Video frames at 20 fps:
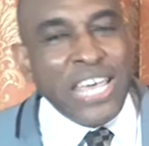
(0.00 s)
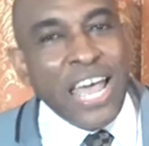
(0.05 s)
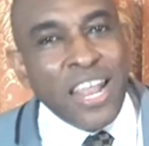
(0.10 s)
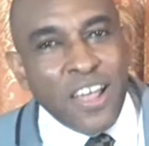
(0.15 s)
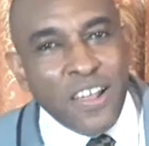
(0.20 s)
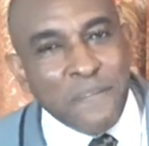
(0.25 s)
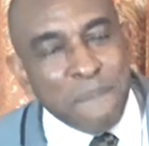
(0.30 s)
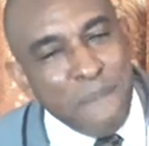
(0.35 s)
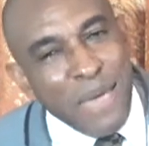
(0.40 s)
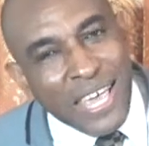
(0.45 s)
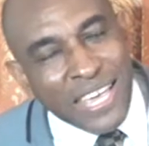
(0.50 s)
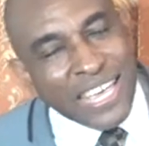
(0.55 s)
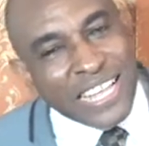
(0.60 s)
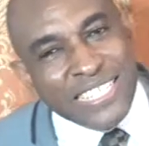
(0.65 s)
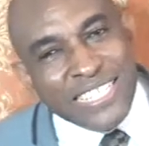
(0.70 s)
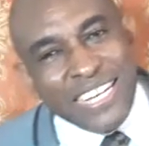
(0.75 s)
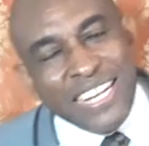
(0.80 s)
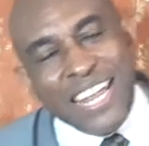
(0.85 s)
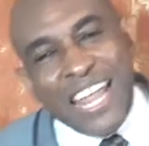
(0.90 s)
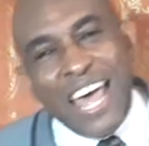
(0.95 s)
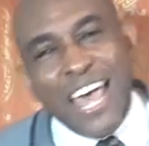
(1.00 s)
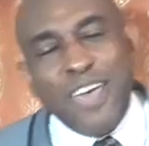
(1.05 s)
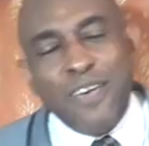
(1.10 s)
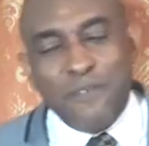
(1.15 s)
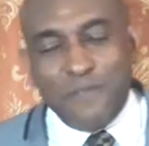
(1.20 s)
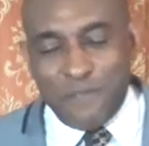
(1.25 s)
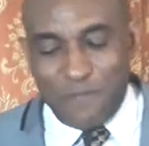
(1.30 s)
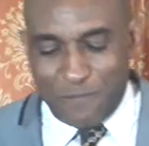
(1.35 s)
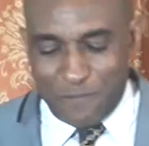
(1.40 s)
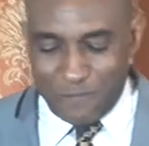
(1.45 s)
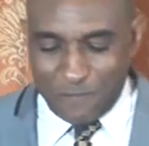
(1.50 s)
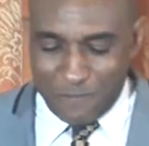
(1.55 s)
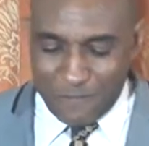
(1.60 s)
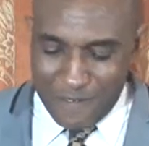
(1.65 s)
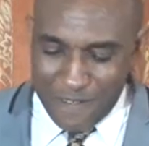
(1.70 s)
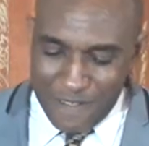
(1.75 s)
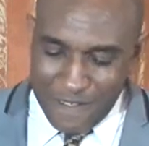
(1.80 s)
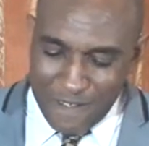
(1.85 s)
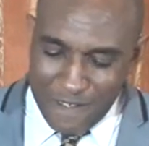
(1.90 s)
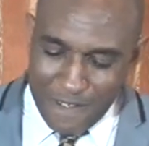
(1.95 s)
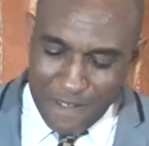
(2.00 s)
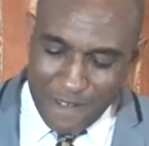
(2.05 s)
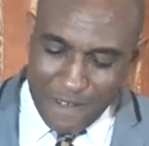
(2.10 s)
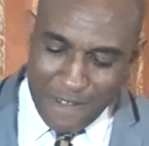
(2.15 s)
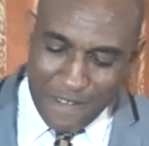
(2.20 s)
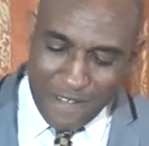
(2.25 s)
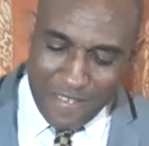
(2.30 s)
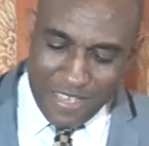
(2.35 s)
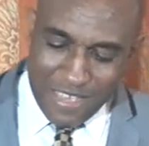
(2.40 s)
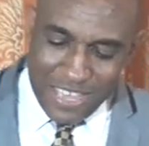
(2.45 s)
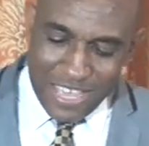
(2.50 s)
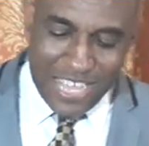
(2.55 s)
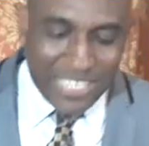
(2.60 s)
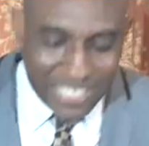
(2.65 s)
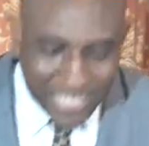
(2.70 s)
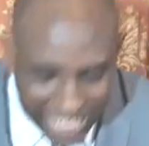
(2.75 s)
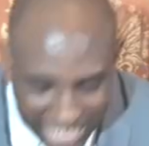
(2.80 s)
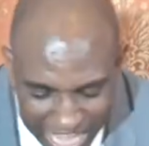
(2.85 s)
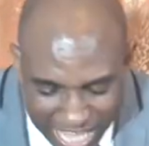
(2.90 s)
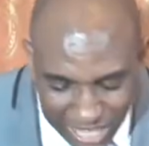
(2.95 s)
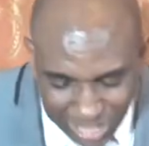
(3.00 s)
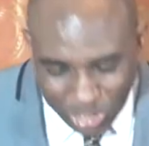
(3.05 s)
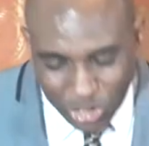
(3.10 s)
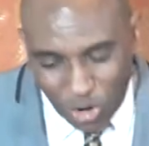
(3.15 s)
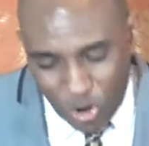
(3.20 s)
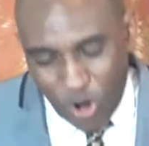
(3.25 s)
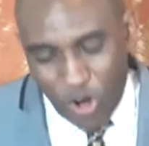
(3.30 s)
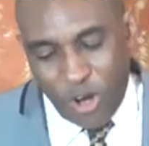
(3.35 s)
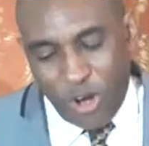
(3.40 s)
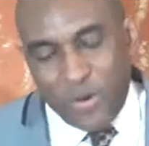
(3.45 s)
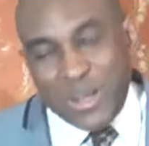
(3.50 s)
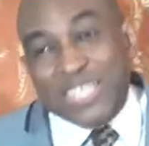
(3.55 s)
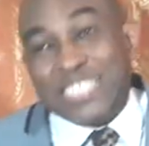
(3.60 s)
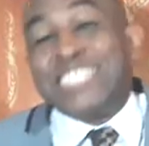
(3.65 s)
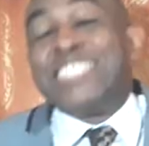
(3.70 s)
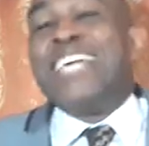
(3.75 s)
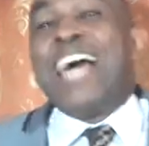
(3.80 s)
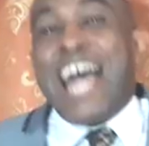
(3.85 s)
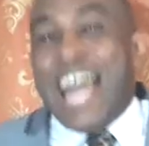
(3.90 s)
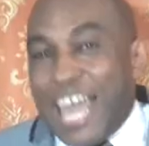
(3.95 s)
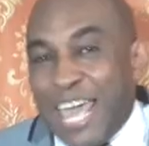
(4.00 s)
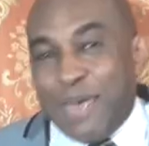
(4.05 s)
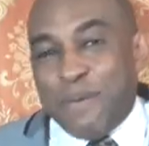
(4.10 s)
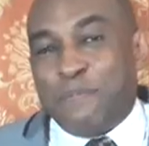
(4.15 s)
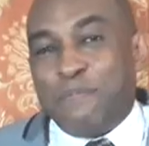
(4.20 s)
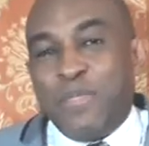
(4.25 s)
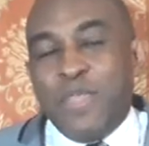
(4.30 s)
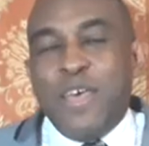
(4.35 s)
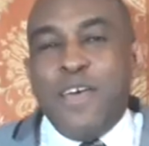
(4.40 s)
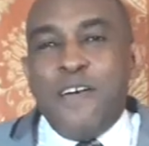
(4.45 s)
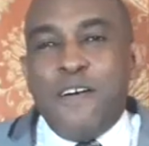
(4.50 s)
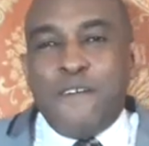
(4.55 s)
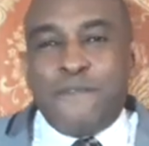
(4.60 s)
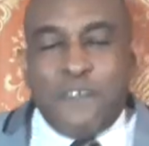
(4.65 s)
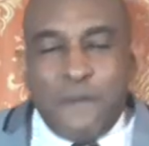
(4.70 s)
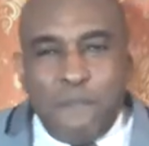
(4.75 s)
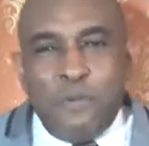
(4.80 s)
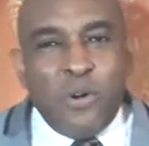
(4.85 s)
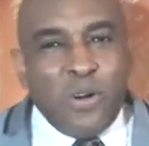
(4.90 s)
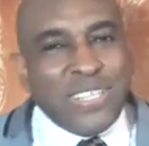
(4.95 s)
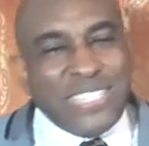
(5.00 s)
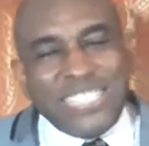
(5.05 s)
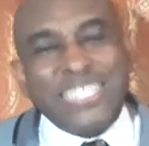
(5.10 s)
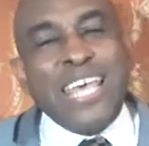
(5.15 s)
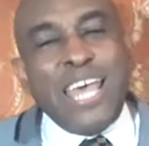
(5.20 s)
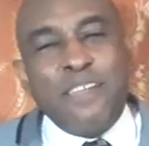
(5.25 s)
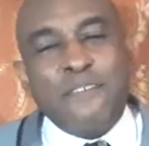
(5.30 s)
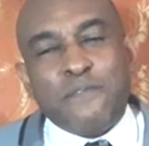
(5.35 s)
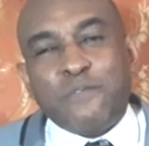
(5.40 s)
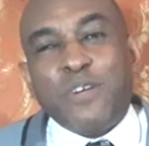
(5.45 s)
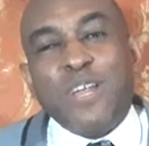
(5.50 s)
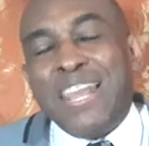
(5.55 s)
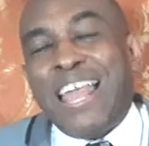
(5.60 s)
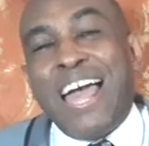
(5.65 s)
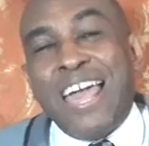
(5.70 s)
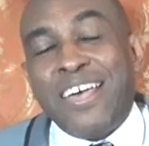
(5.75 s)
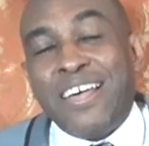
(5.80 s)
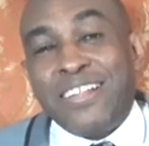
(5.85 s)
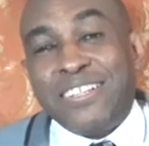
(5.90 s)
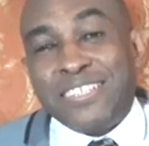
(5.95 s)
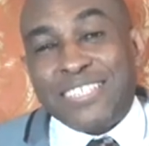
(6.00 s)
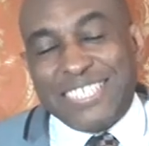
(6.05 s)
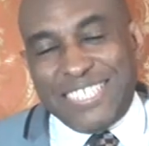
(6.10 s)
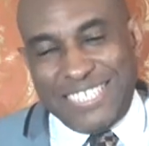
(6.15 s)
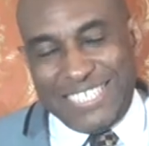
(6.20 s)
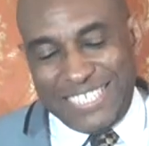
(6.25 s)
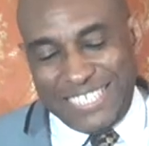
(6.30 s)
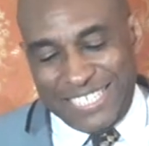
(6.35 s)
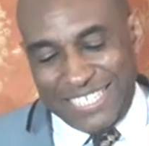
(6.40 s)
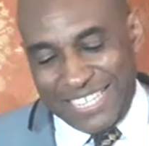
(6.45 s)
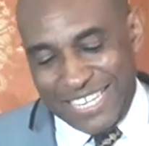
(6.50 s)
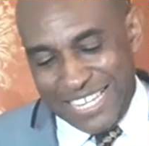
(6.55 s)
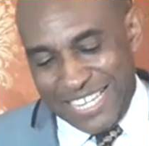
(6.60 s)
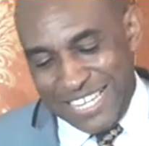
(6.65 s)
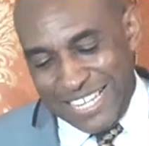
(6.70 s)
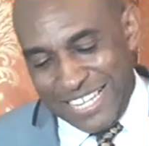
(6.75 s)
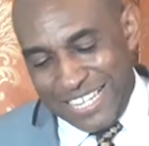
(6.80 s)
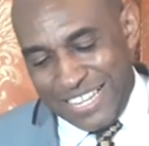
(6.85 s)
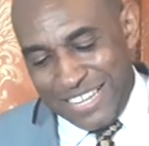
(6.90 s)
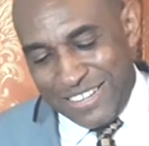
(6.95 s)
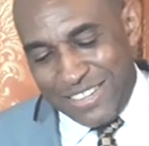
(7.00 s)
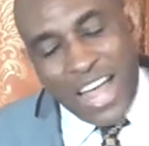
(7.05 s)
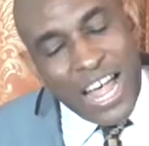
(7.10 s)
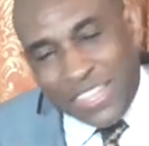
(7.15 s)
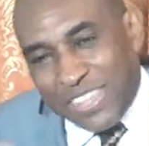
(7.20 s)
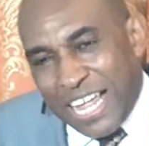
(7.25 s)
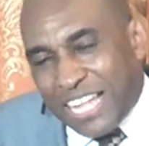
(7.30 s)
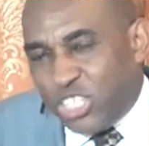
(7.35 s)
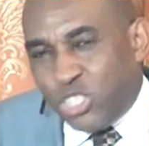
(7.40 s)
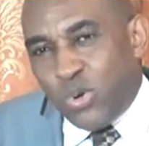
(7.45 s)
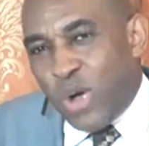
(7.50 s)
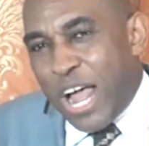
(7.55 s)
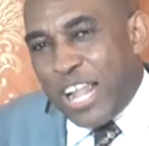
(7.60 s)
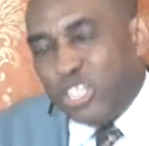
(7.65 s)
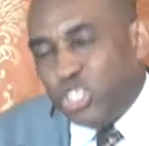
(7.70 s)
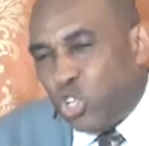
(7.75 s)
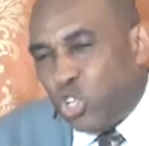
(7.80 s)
you cannot make it in life. He's saying to her, it's time for more self-reliance. Not that you